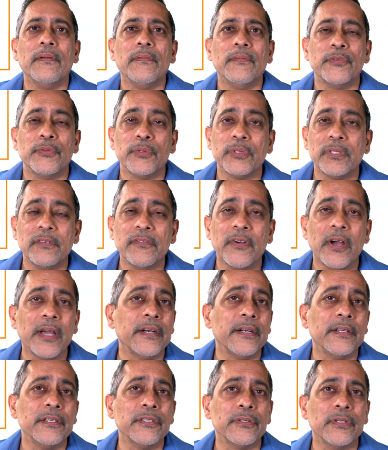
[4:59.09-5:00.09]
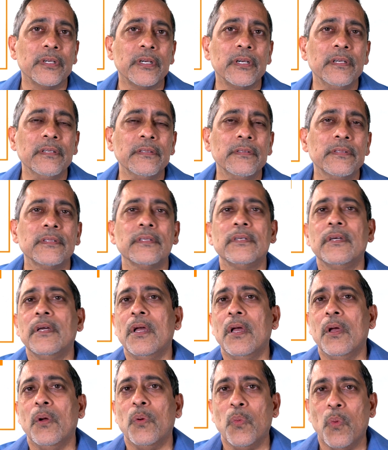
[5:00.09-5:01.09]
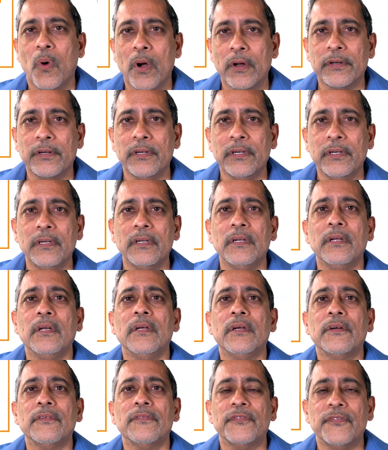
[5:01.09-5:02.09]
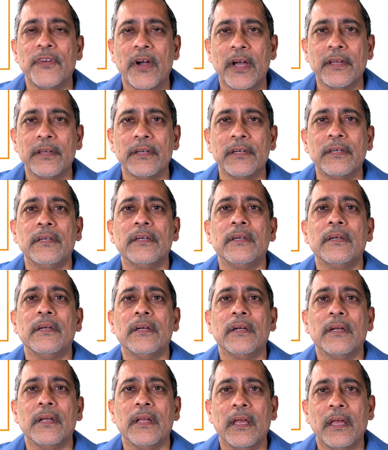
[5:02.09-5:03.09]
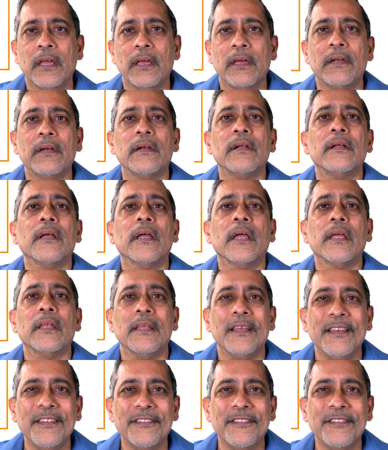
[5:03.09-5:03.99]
Which was divided into earth, water, fire, air, and